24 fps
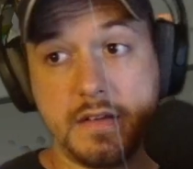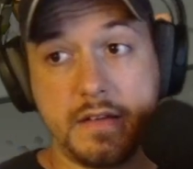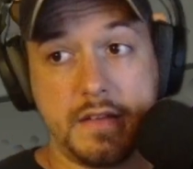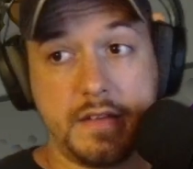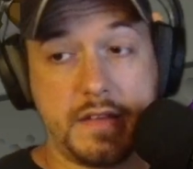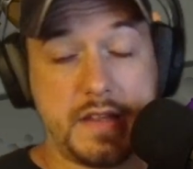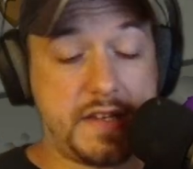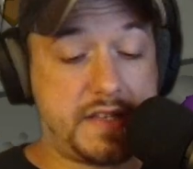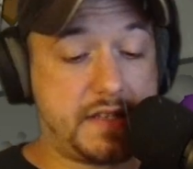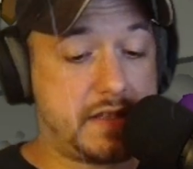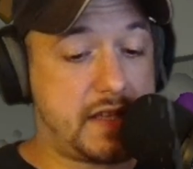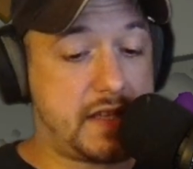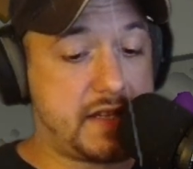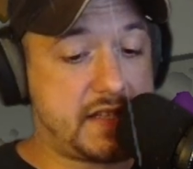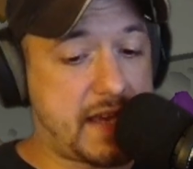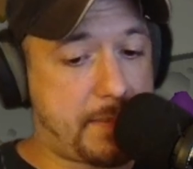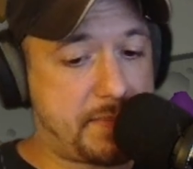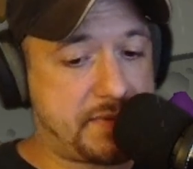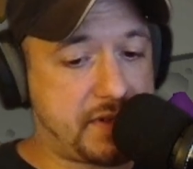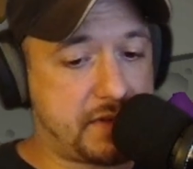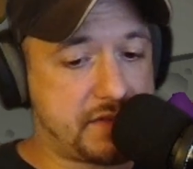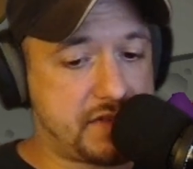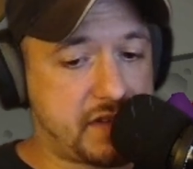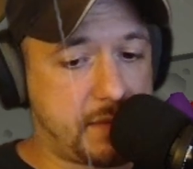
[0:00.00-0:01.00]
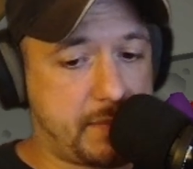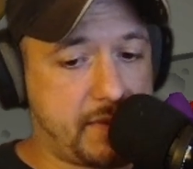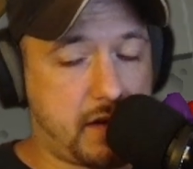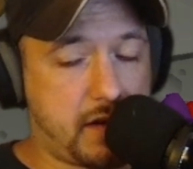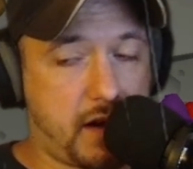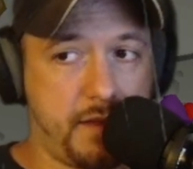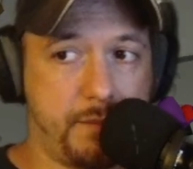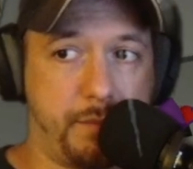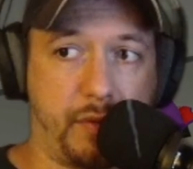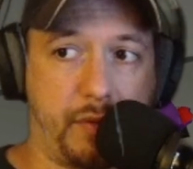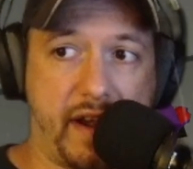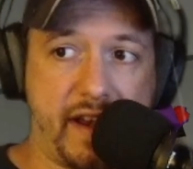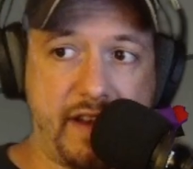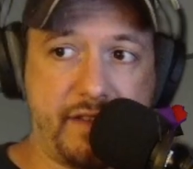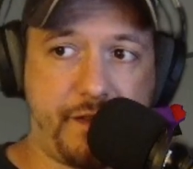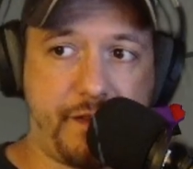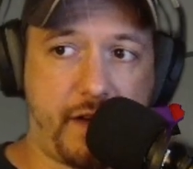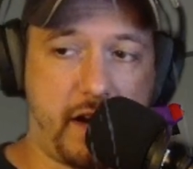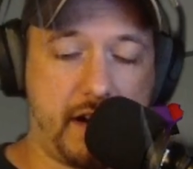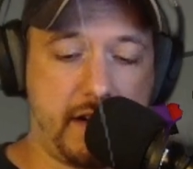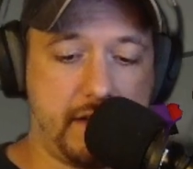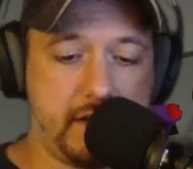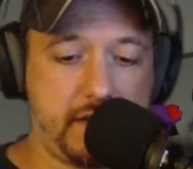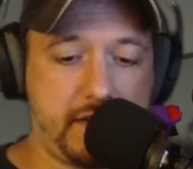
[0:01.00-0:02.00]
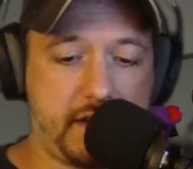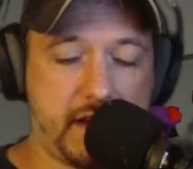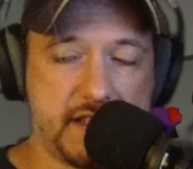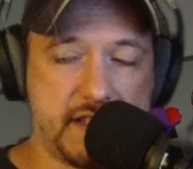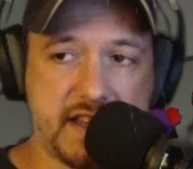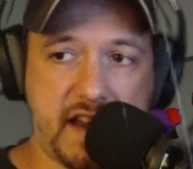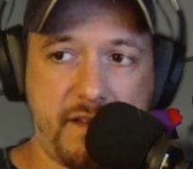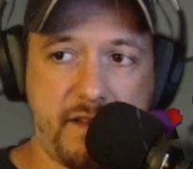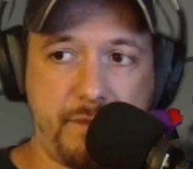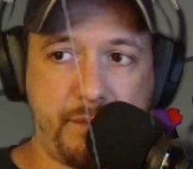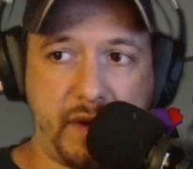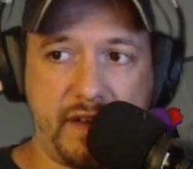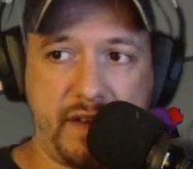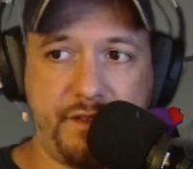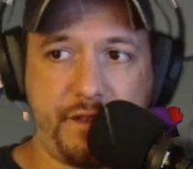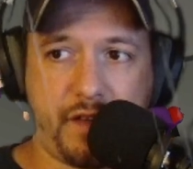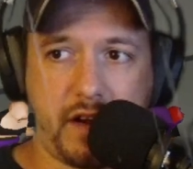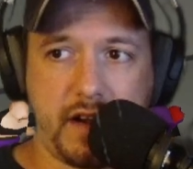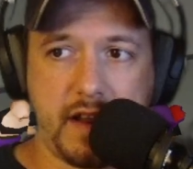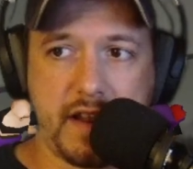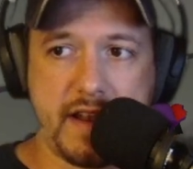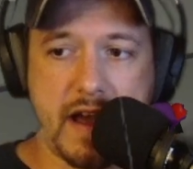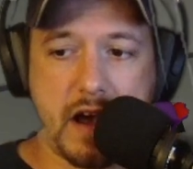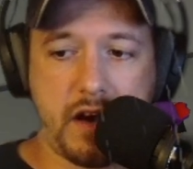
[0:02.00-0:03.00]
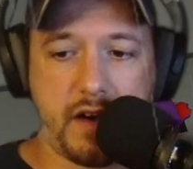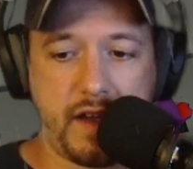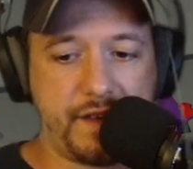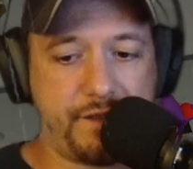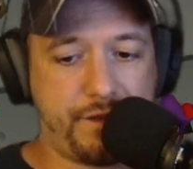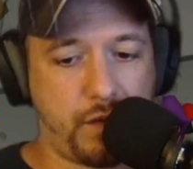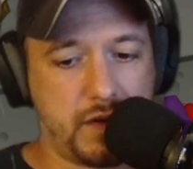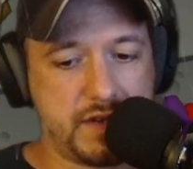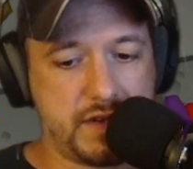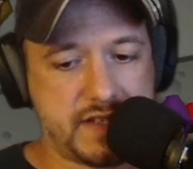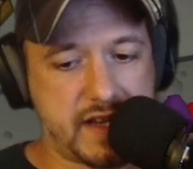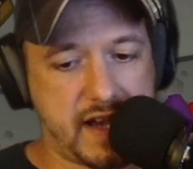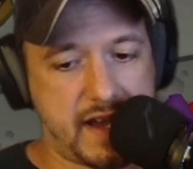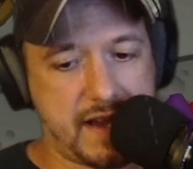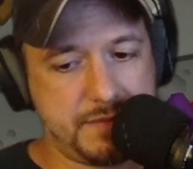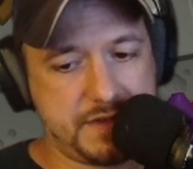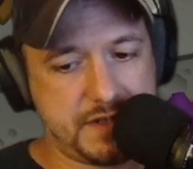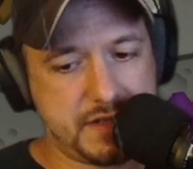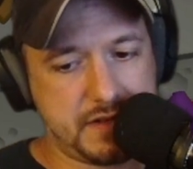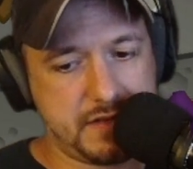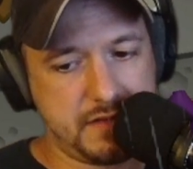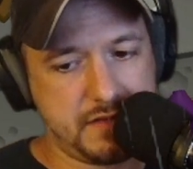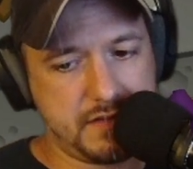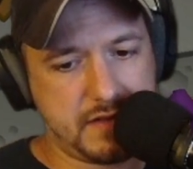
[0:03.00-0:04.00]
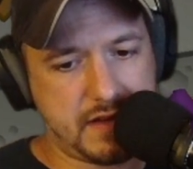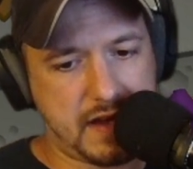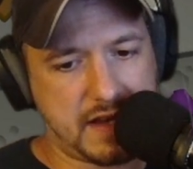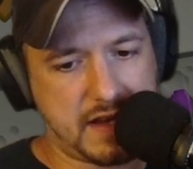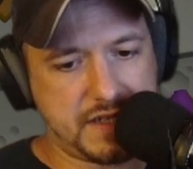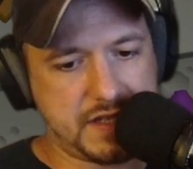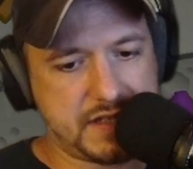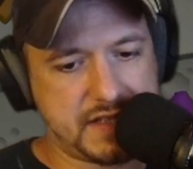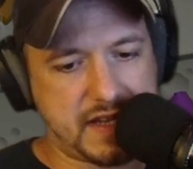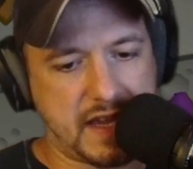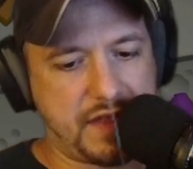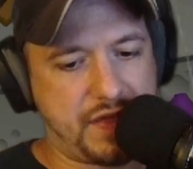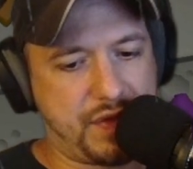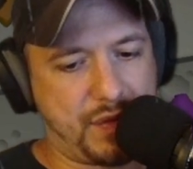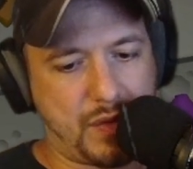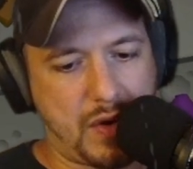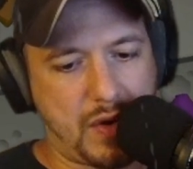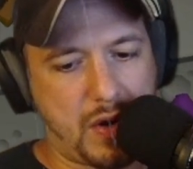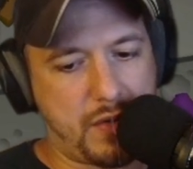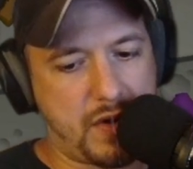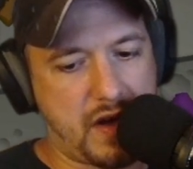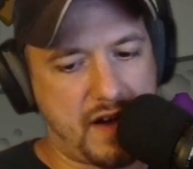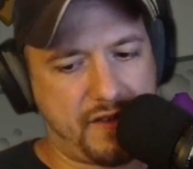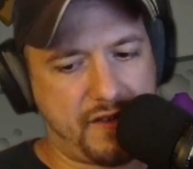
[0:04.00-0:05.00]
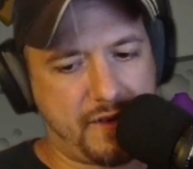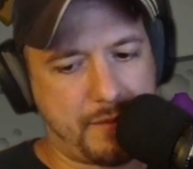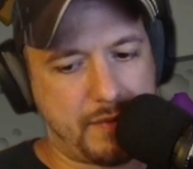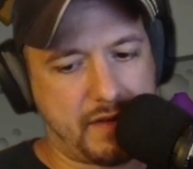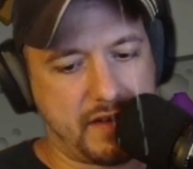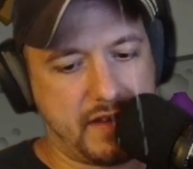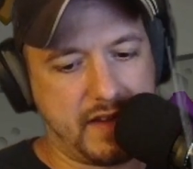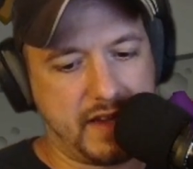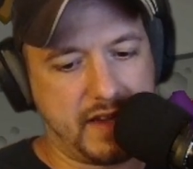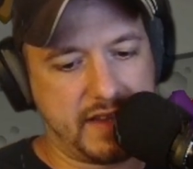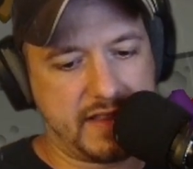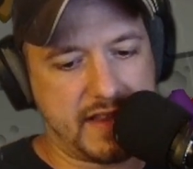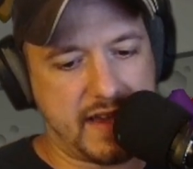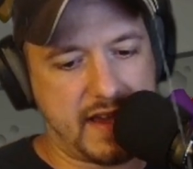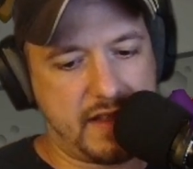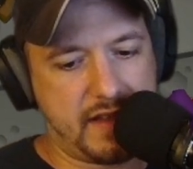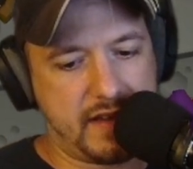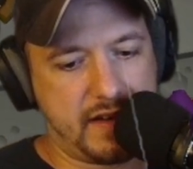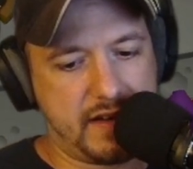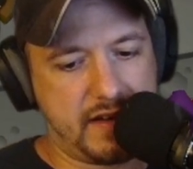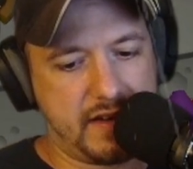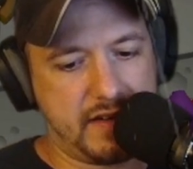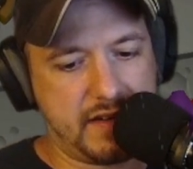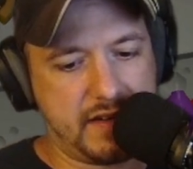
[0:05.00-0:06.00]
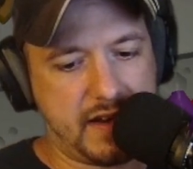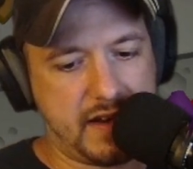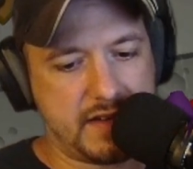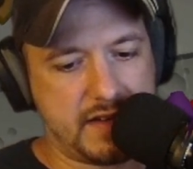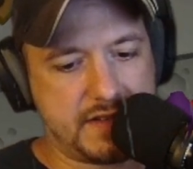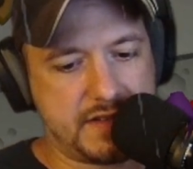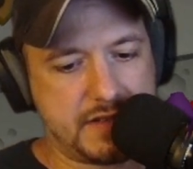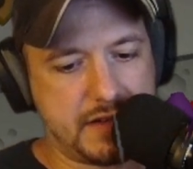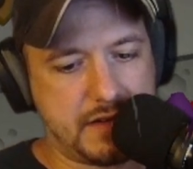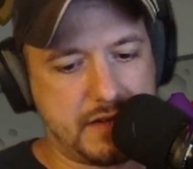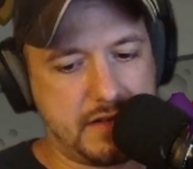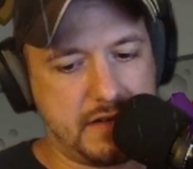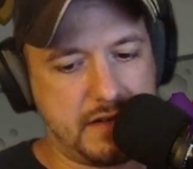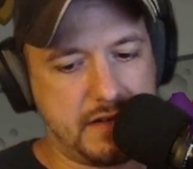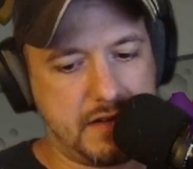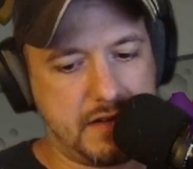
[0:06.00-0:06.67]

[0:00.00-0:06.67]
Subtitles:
This episode's gonna be called Brain Fart because I've brain farted now 4 times. I just get thrown off completely like that there. Yeah, so.